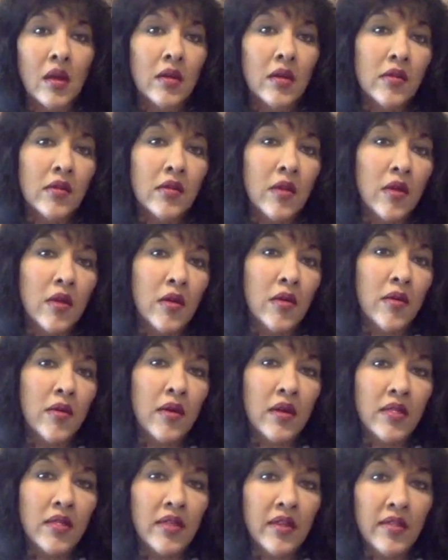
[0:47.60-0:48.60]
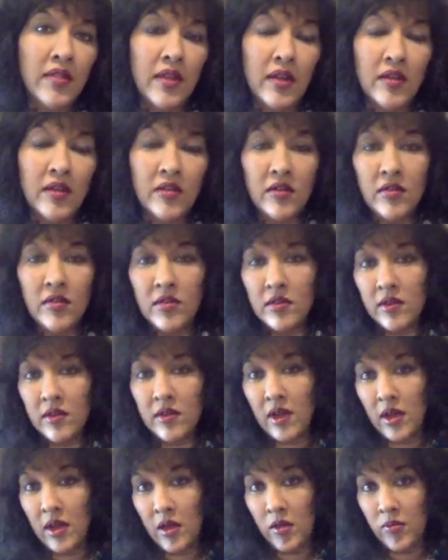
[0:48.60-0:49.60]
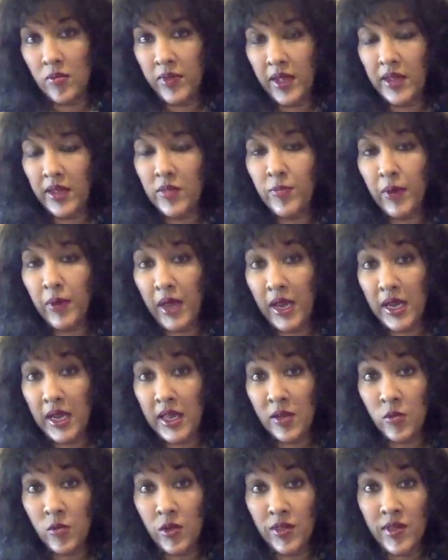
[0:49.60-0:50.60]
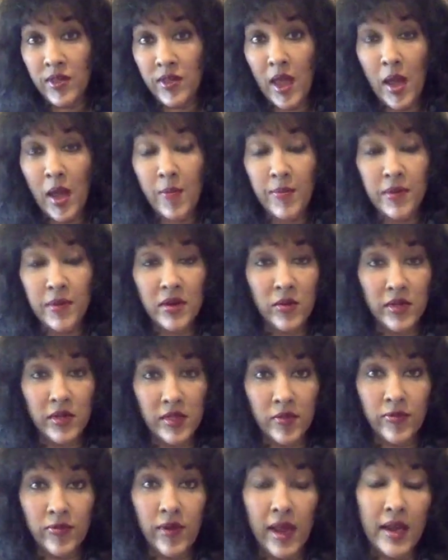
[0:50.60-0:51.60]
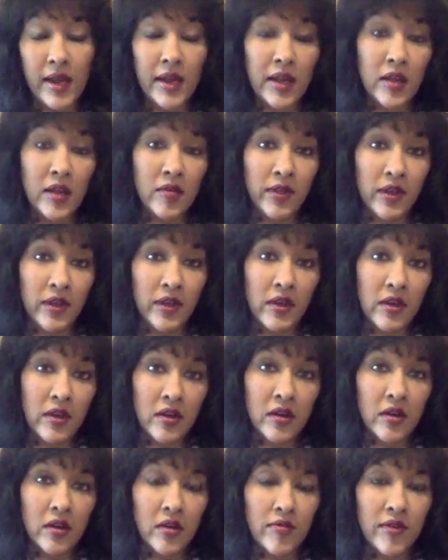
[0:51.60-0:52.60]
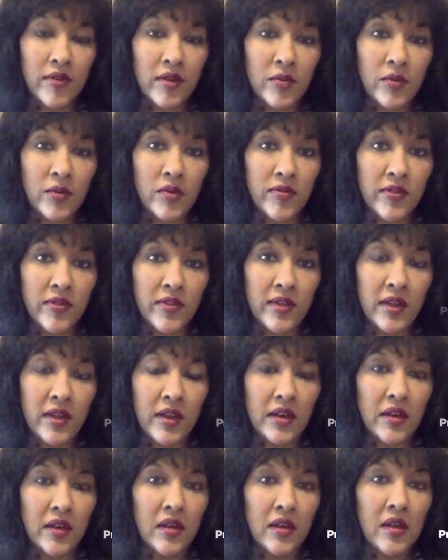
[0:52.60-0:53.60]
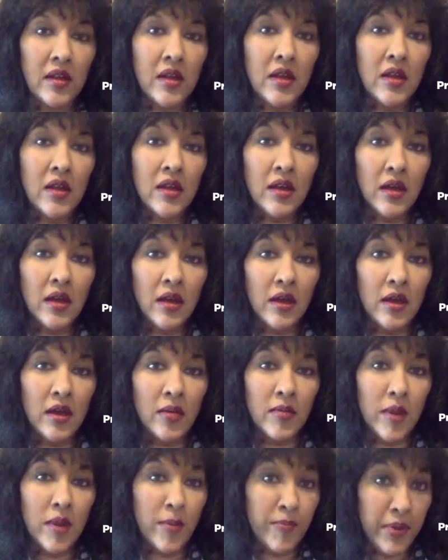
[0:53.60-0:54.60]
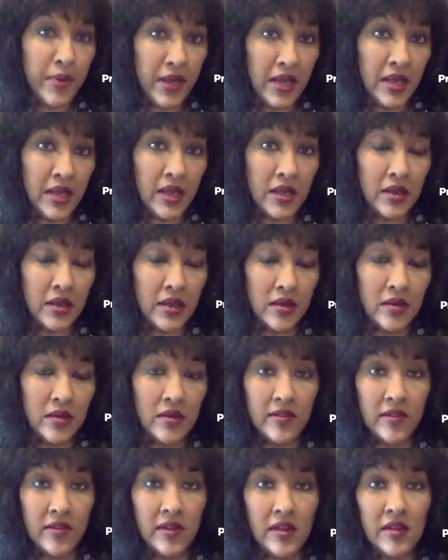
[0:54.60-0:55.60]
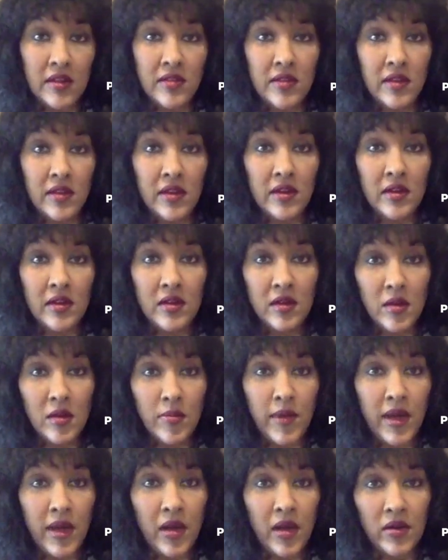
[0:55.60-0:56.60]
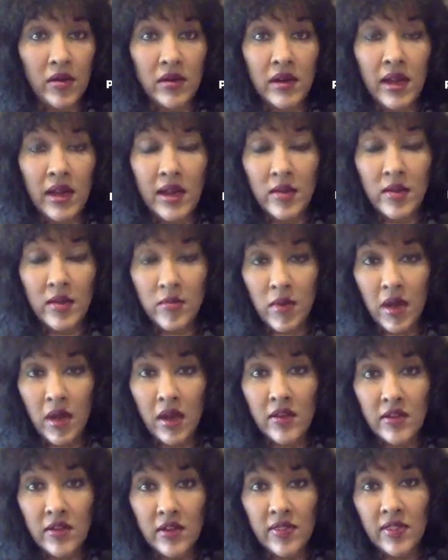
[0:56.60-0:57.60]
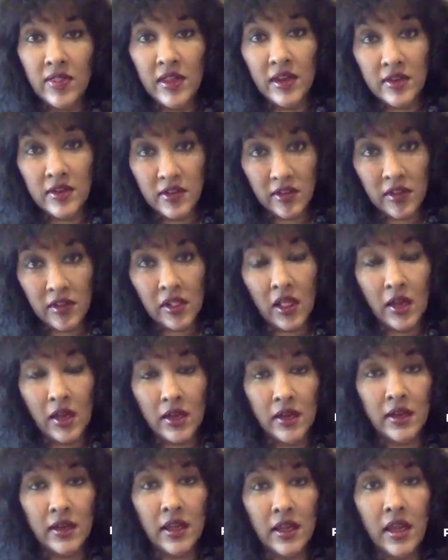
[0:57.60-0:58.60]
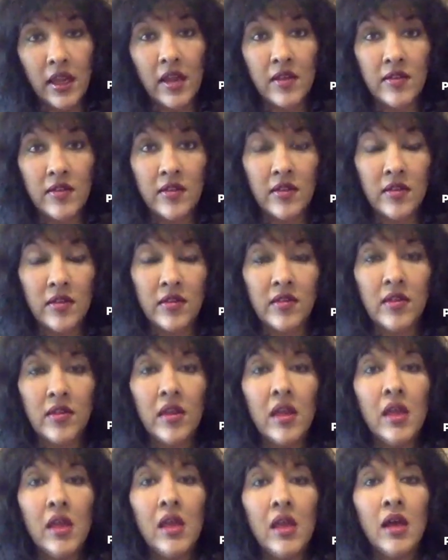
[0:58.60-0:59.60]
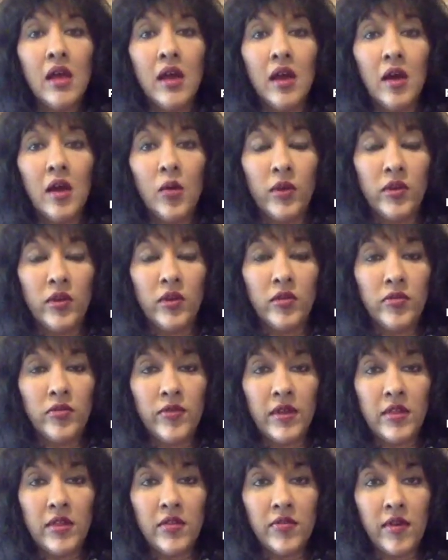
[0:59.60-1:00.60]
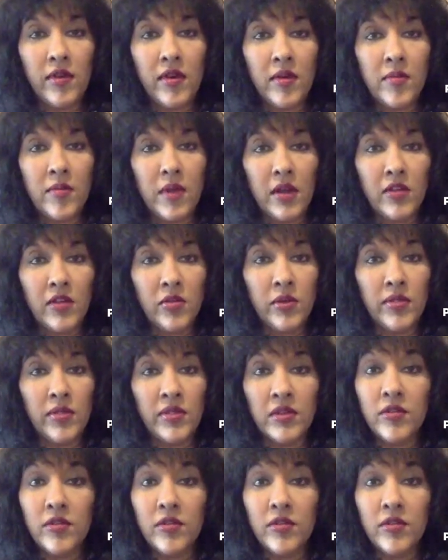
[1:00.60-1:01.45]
So I think they're just explaining what's happened with the flattening of the curve, and we've seen a peak in disease in about late March and then a decline in cases, which fits very much with